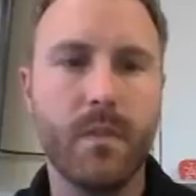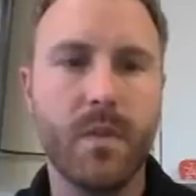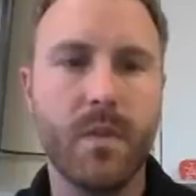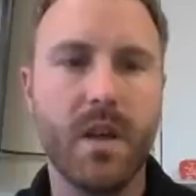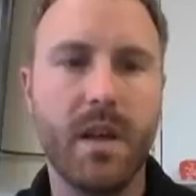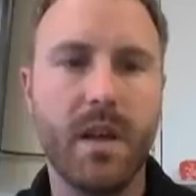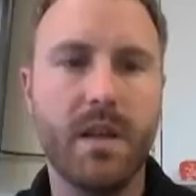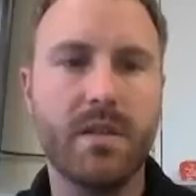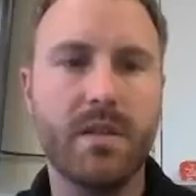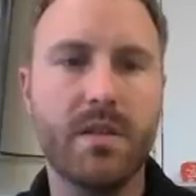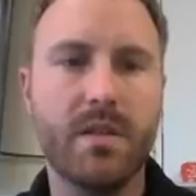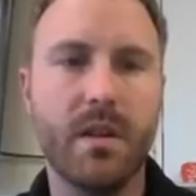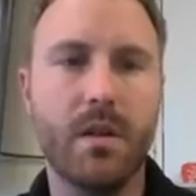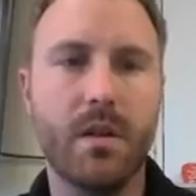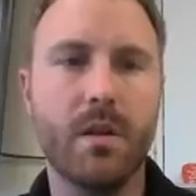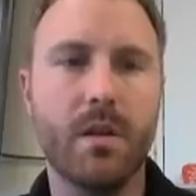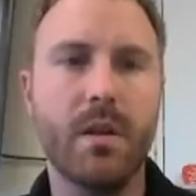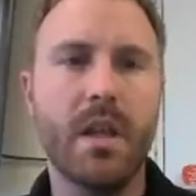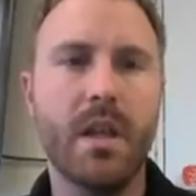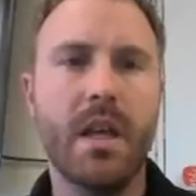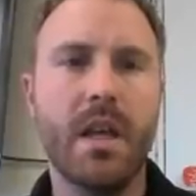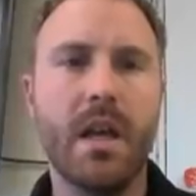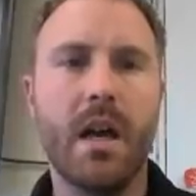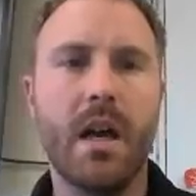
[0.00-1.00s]
Okay, so
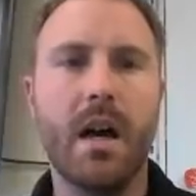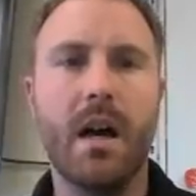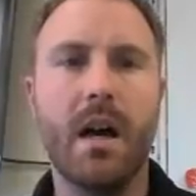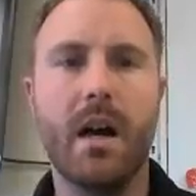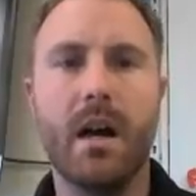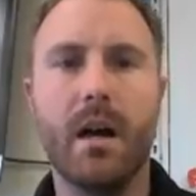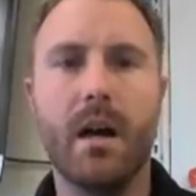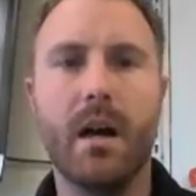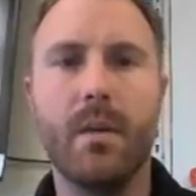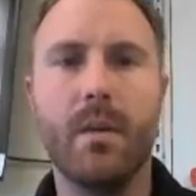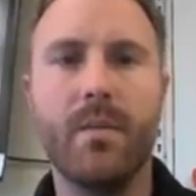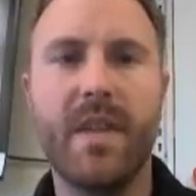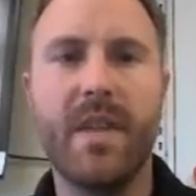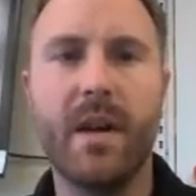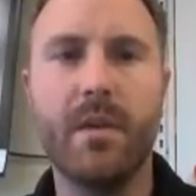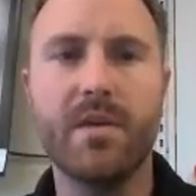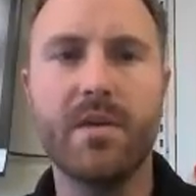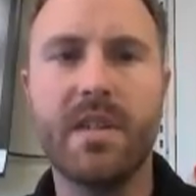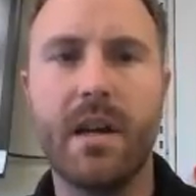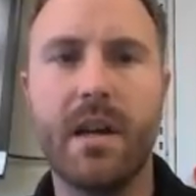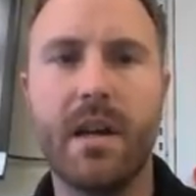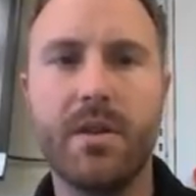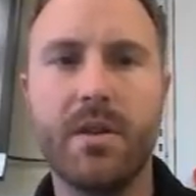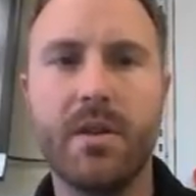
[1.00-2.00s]
um, that
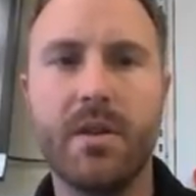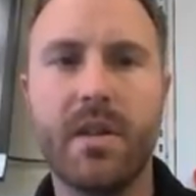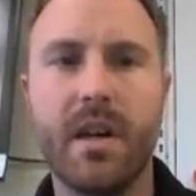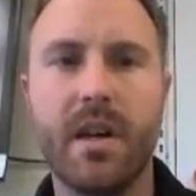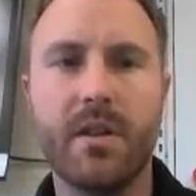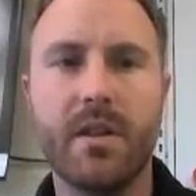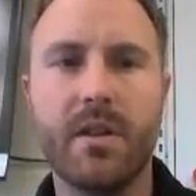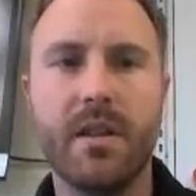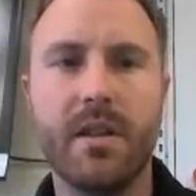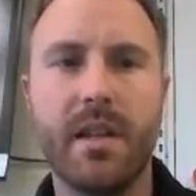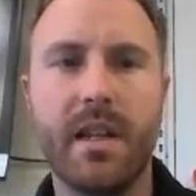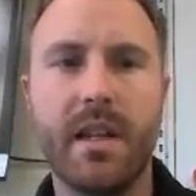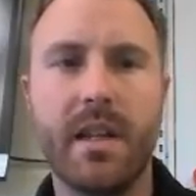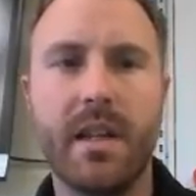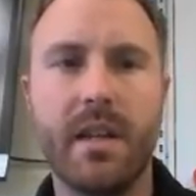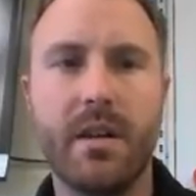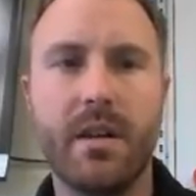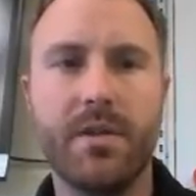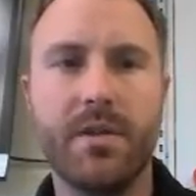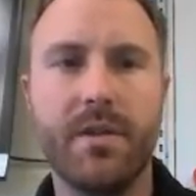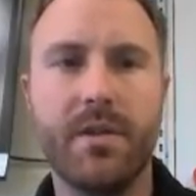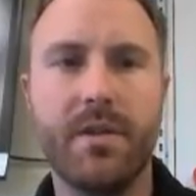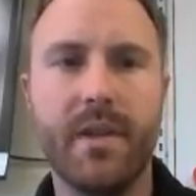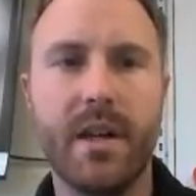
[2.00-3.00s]
was how you calculated
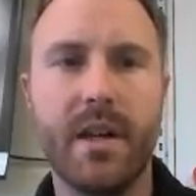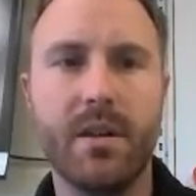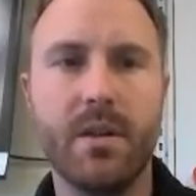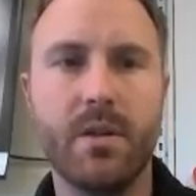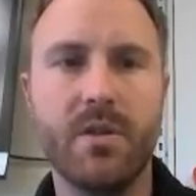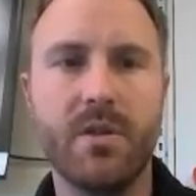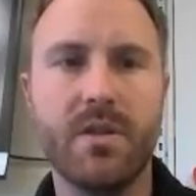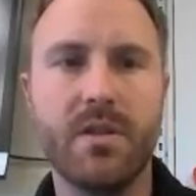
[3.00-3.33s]
out the volume.